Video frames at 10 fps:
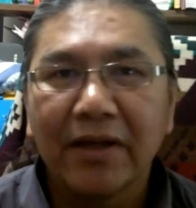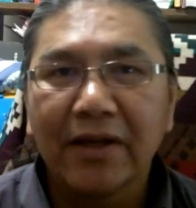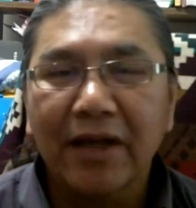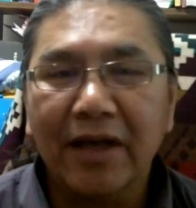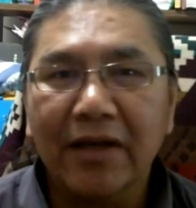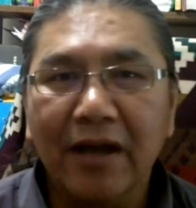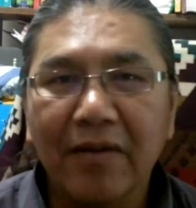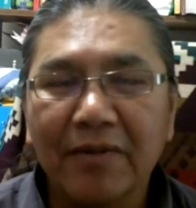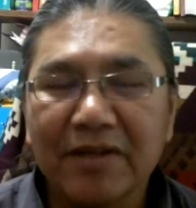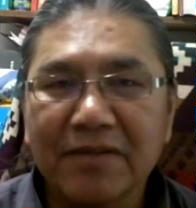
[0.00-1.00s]

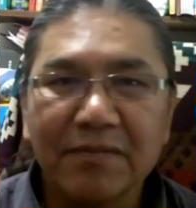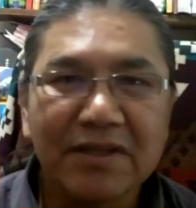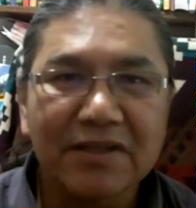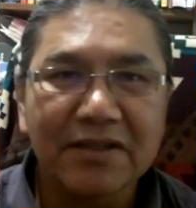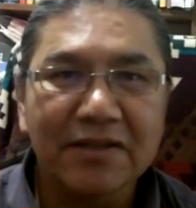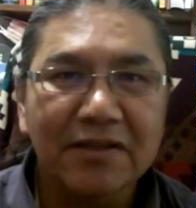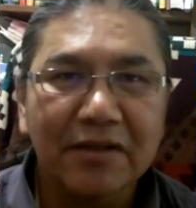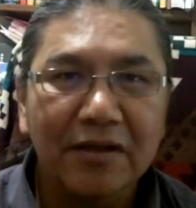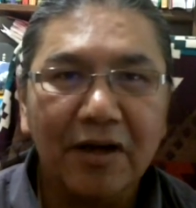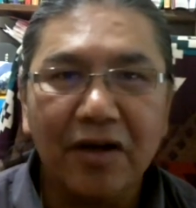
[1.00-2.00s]
economics, business,
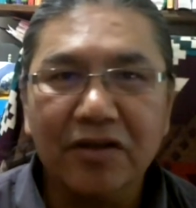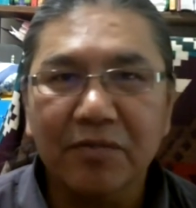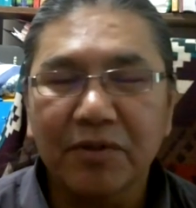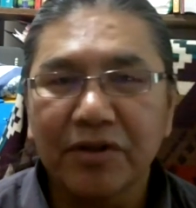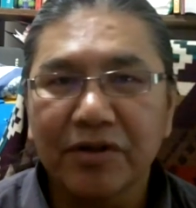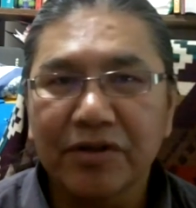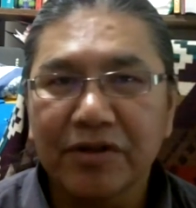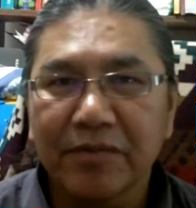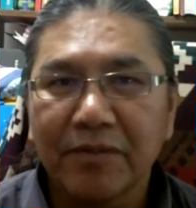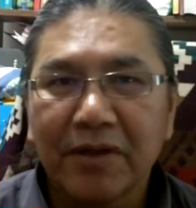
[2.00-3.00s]

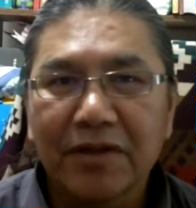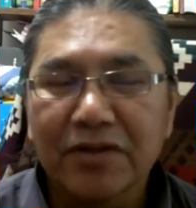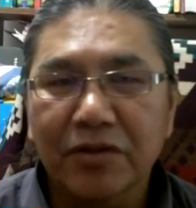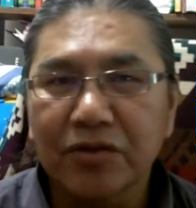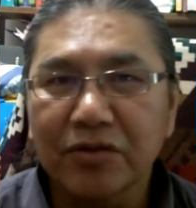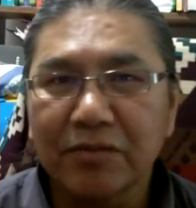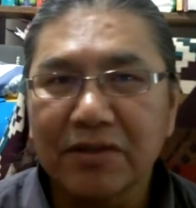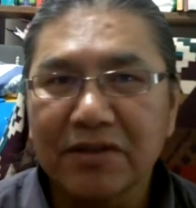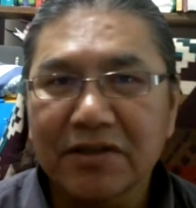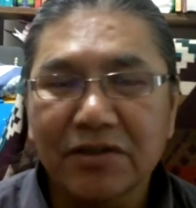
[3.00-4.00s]
entrepreneurship, social
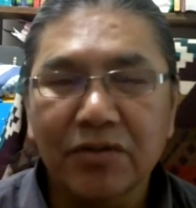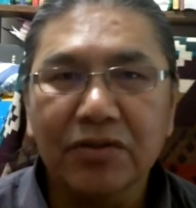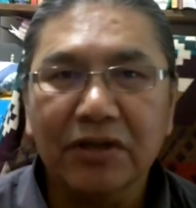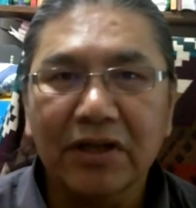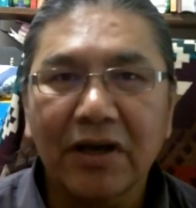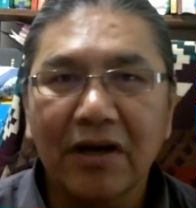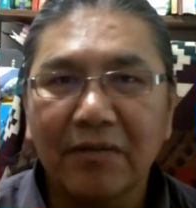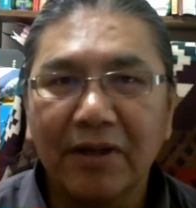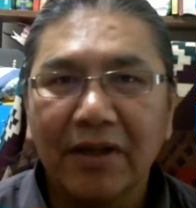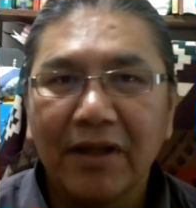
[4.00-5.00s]
business, social
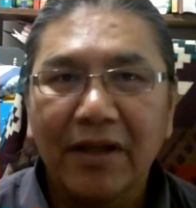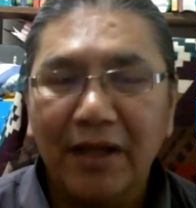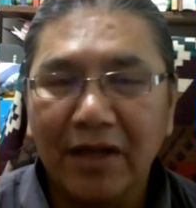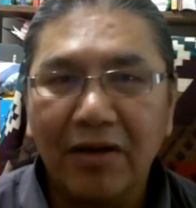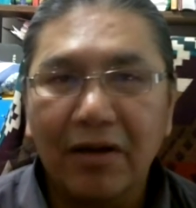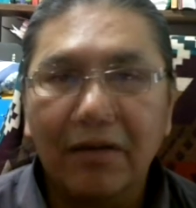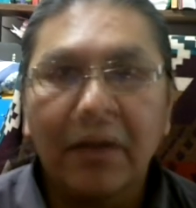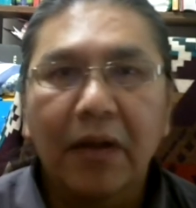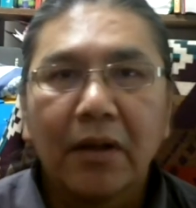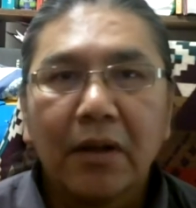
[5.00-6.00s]
economy, and all of
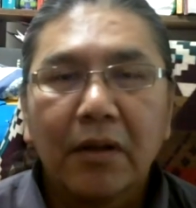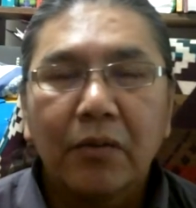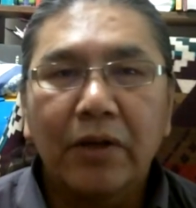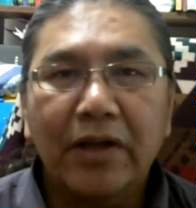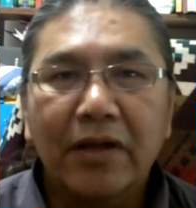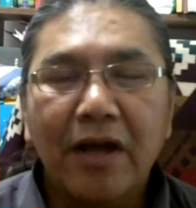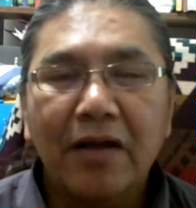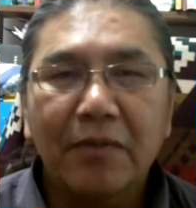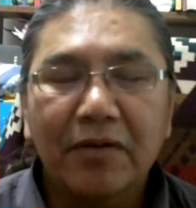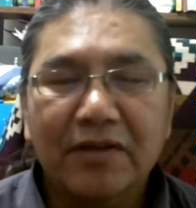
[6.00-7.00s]
that. When I talk
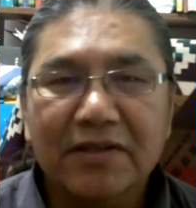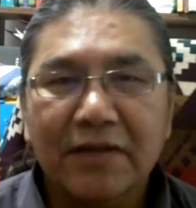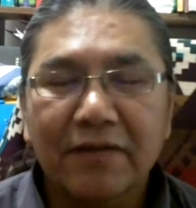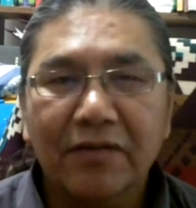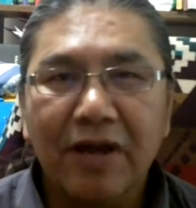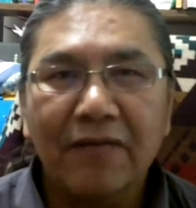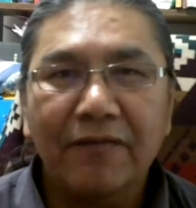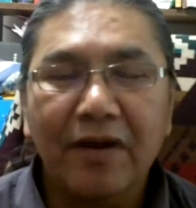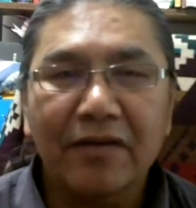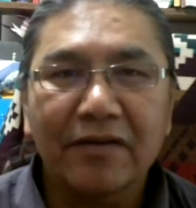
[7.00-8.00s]
about the seven
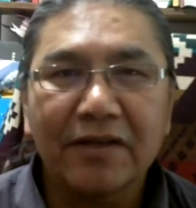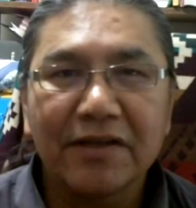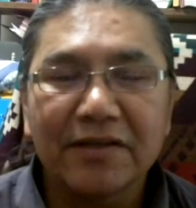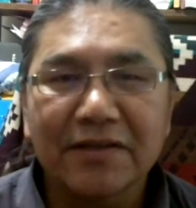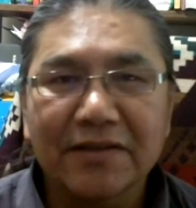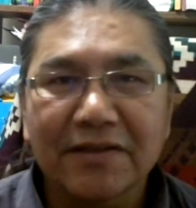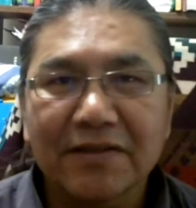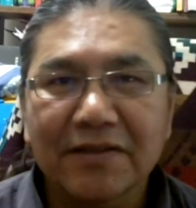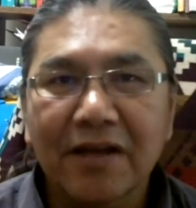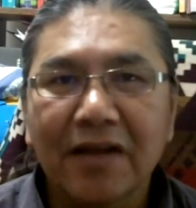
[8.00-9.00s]
grandfather teachings,
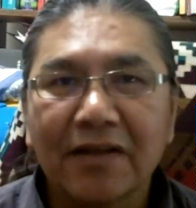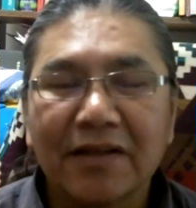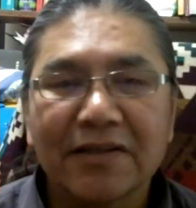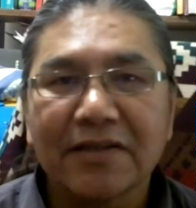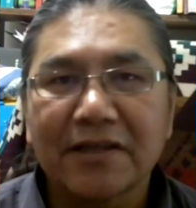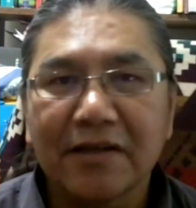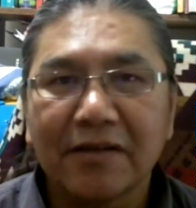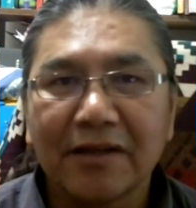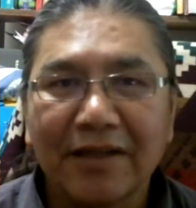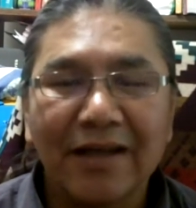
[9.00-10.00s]
it's not
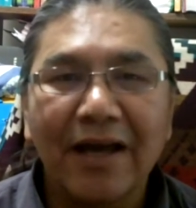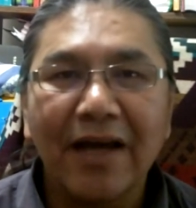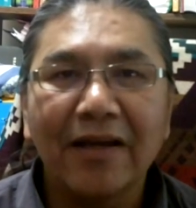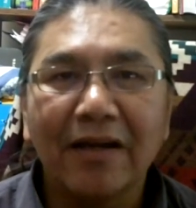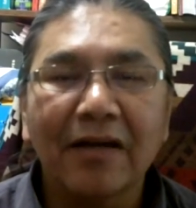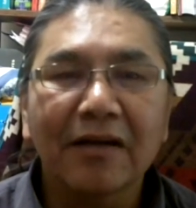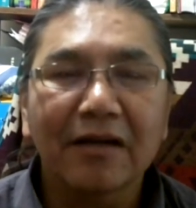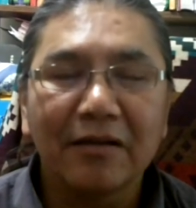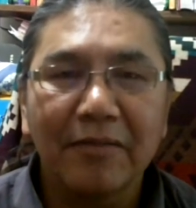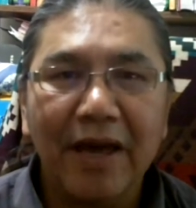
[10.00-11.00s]
necessarily in a
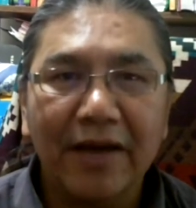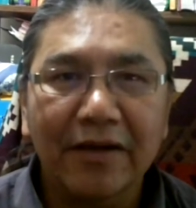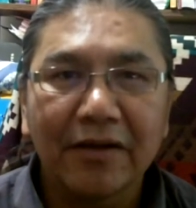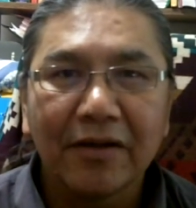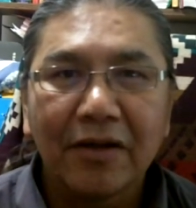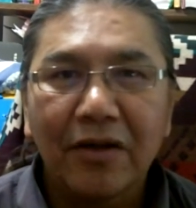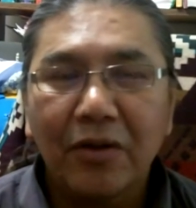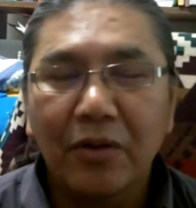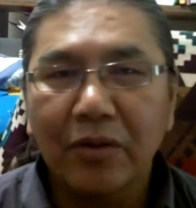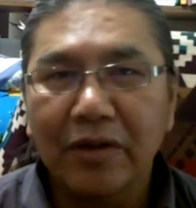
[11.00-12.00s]
hierarchical manner
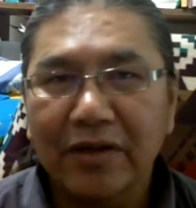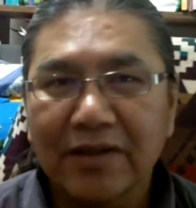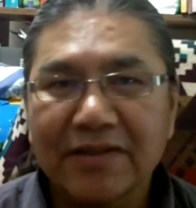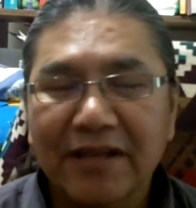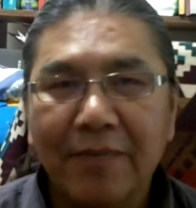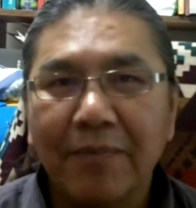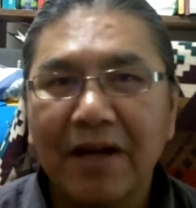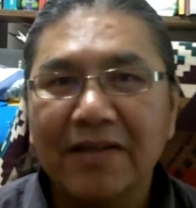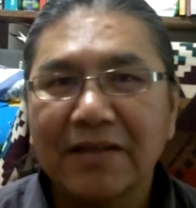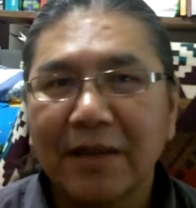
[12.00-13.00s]
or in a
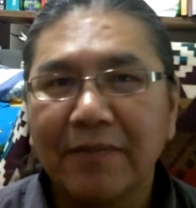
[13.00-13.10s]
step-by-step